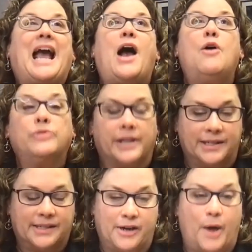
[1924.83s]

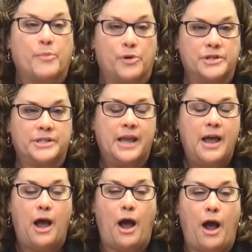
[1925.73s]
countless numbers
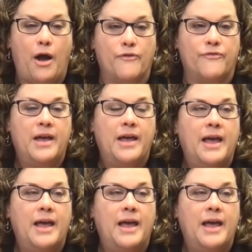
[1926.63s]
of